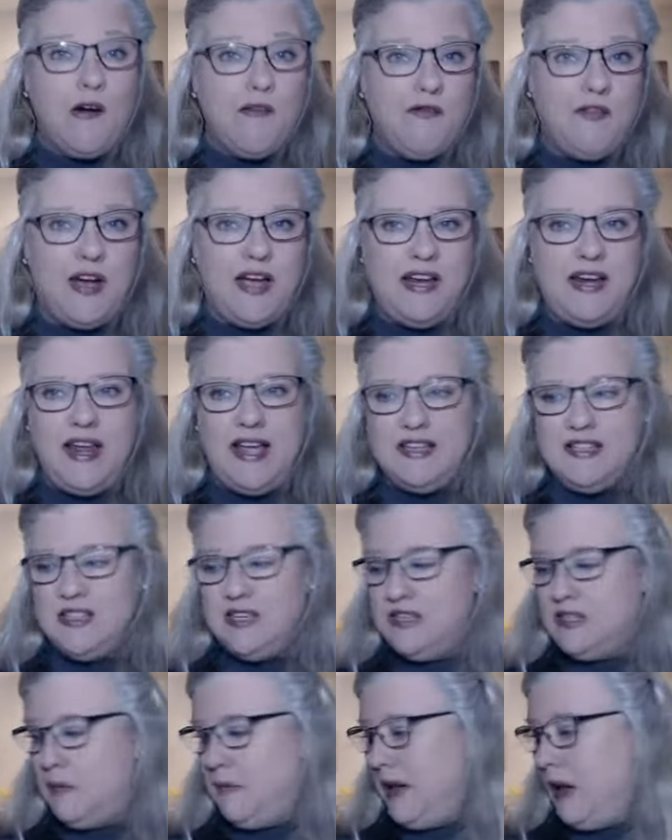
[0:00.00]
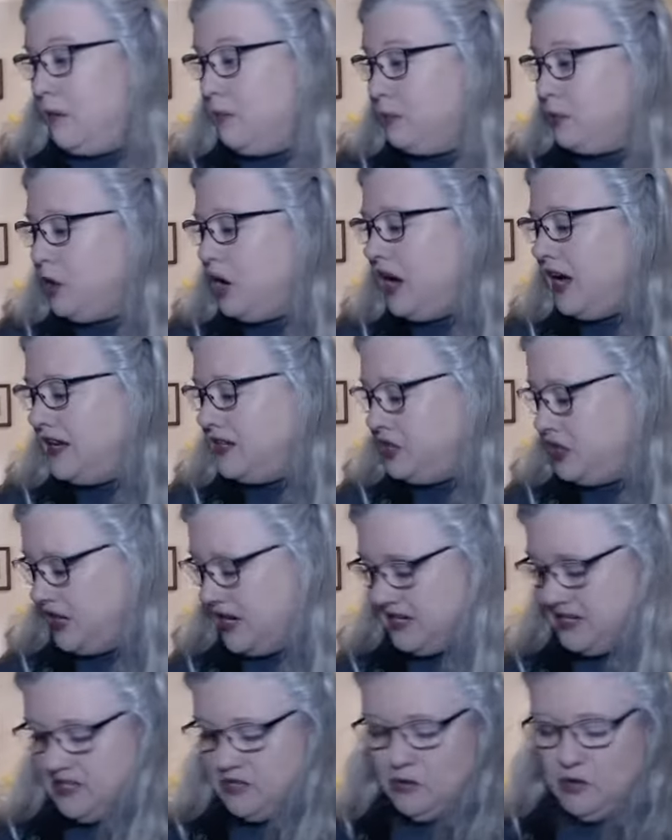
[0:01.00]
finances, about
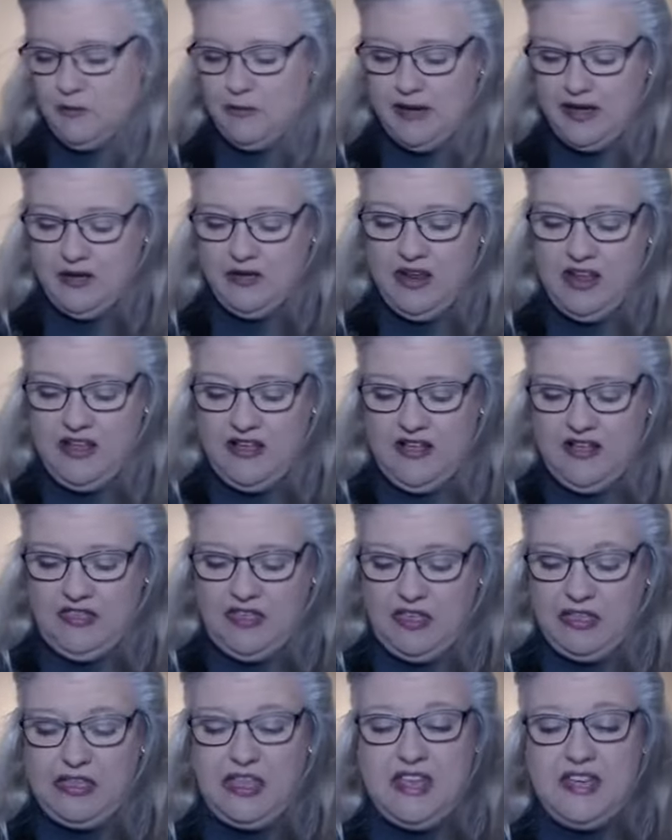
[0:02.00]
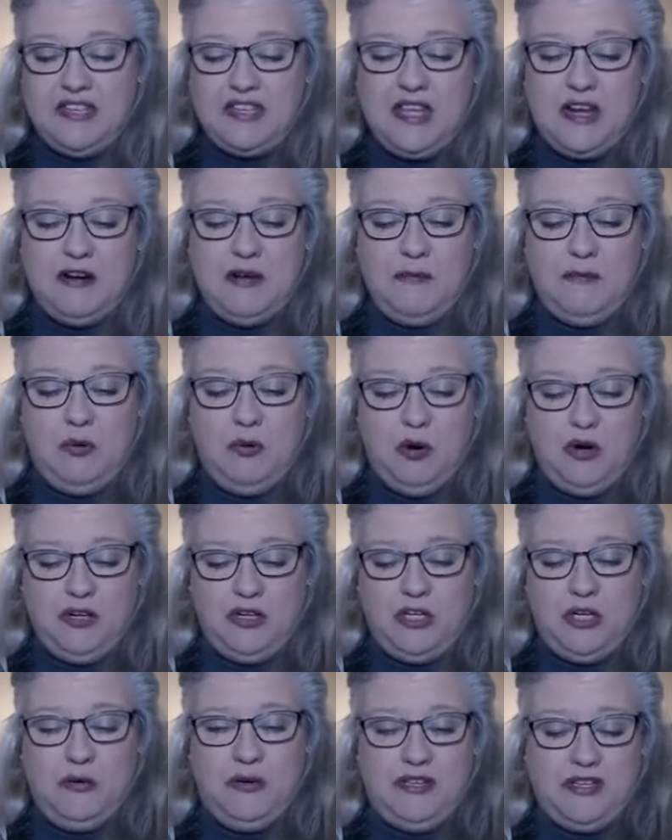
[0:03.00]
projects, or about the things that are
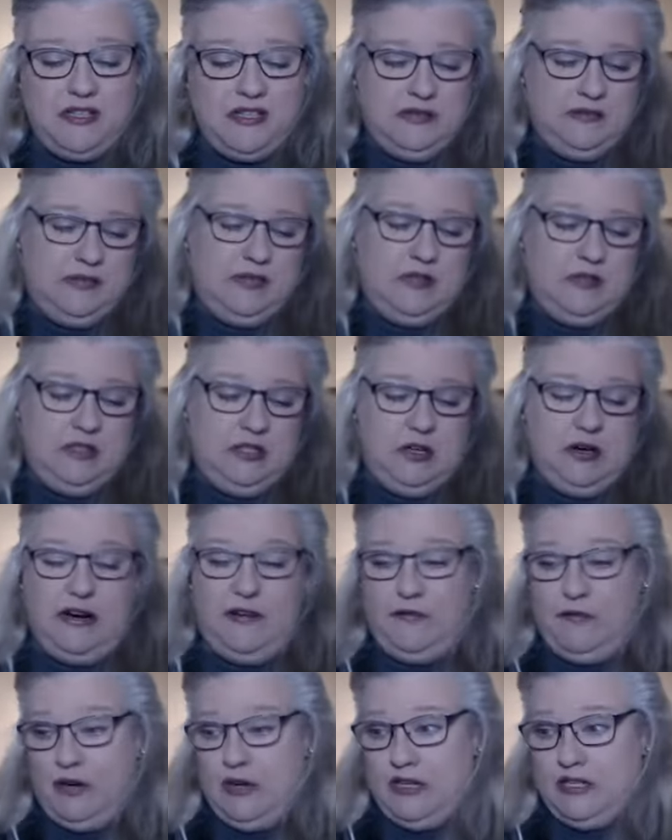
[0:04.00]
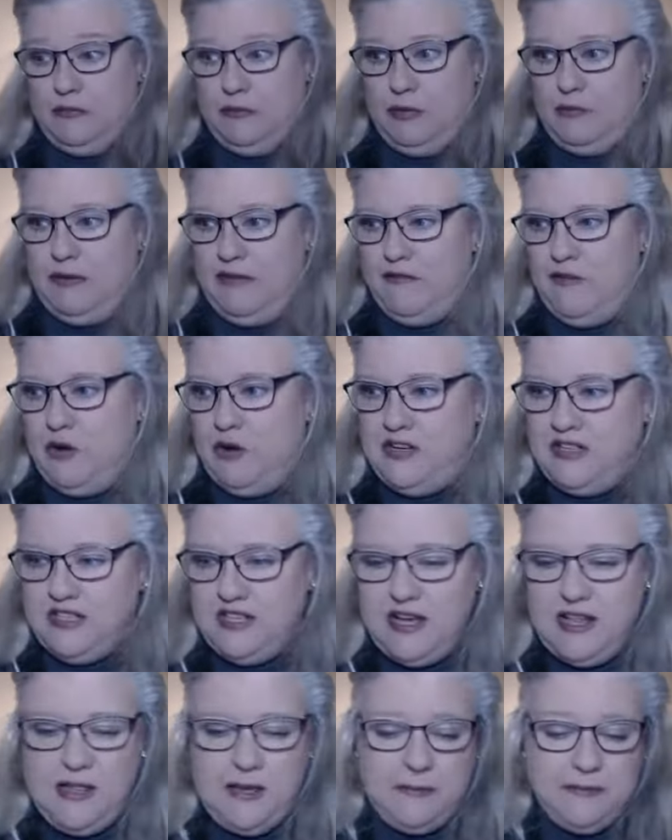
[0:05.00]
important to us. Sorry, I forgot to put my phone on
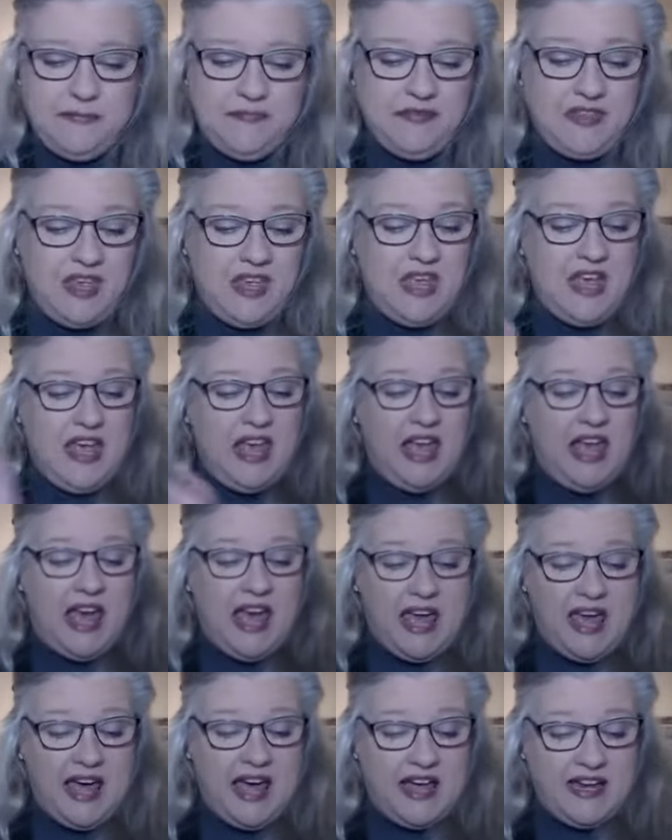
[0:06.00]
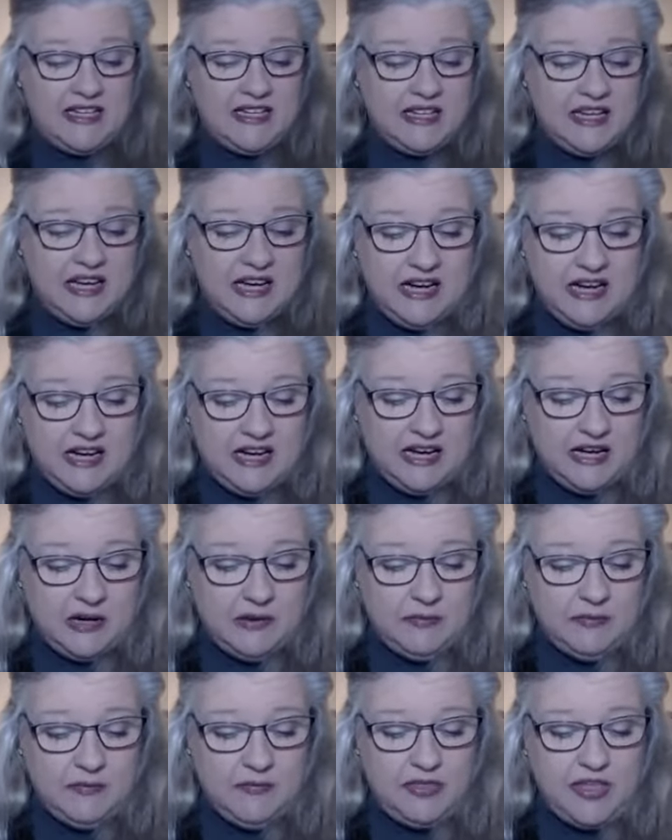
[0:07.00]
silent. And
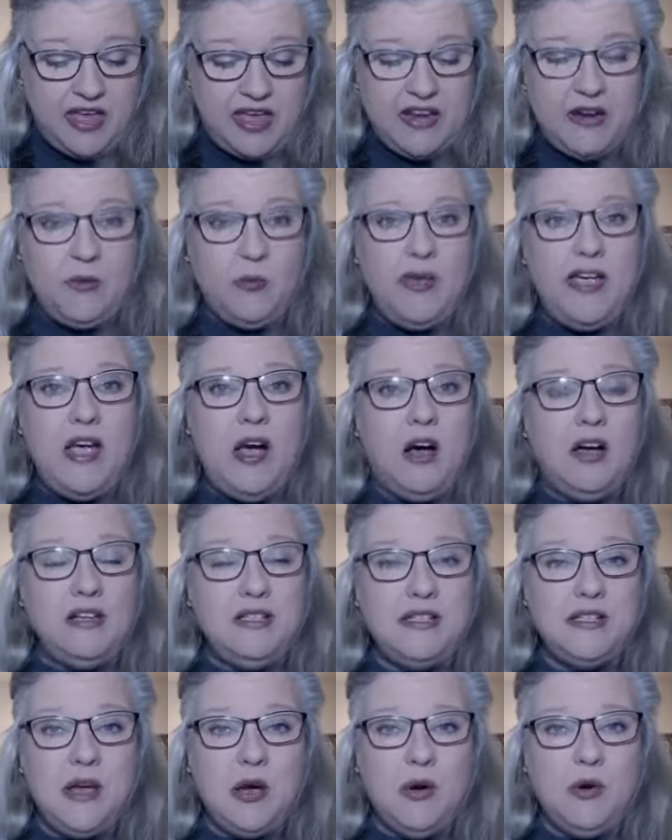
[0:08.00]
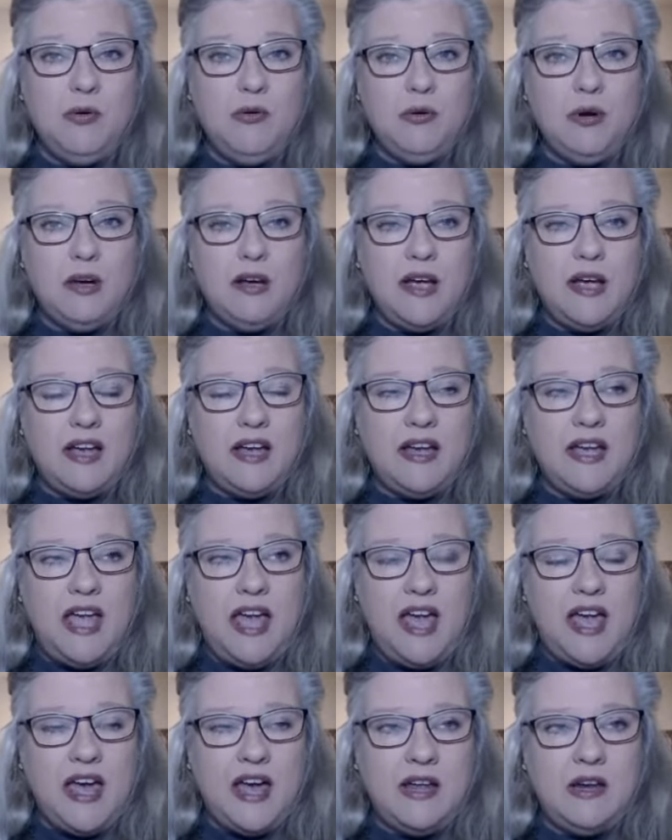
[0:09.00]
uh, then we also
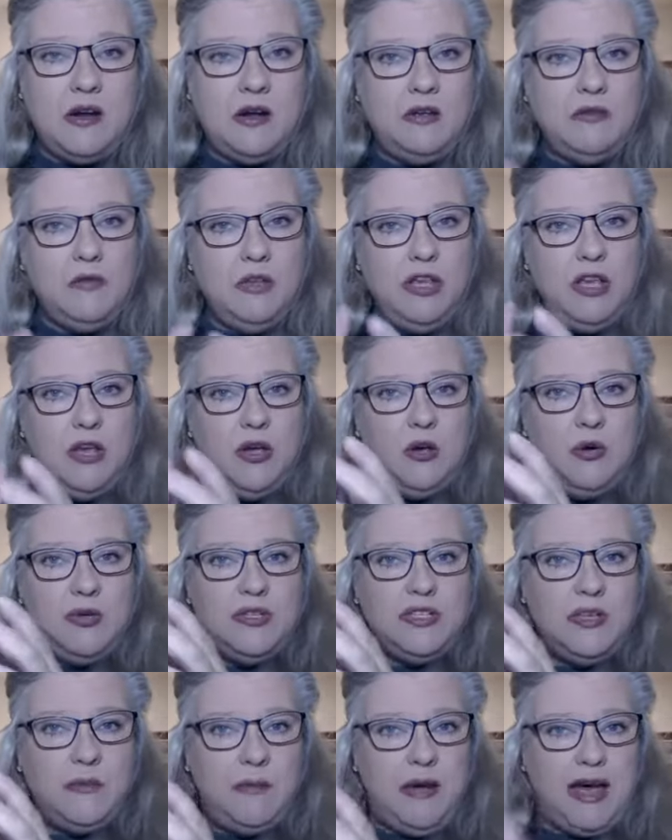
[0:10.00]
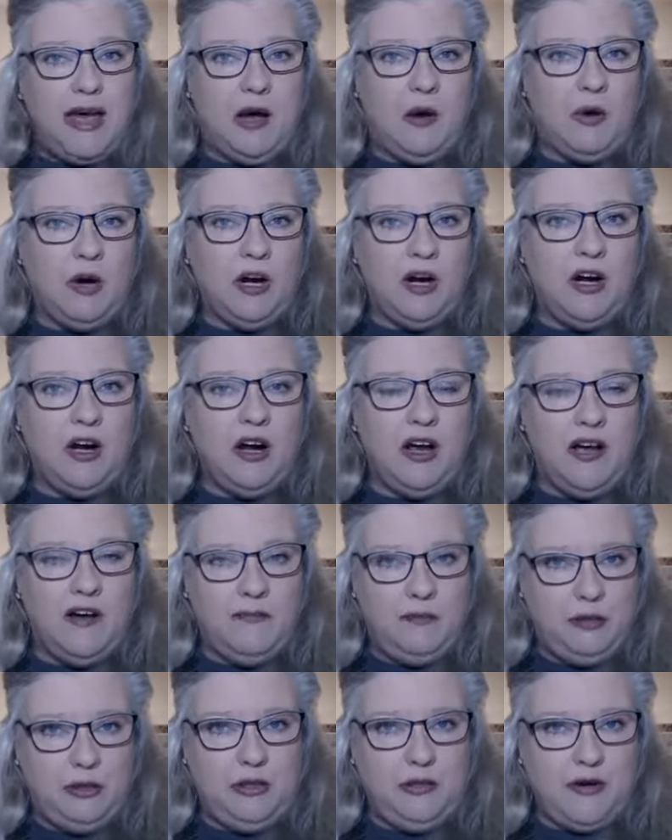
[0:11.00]
can use the power
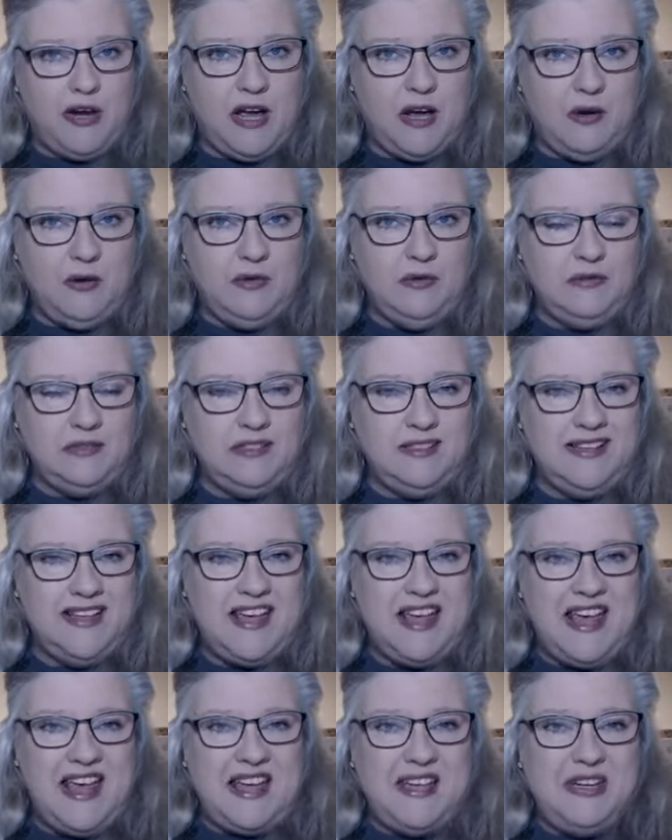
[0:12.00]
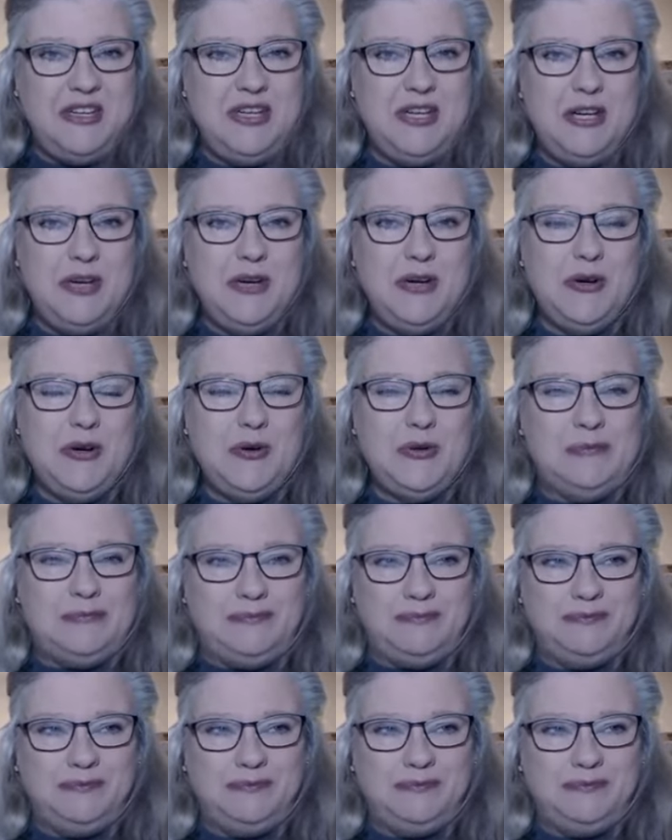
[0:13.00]
of Pluto to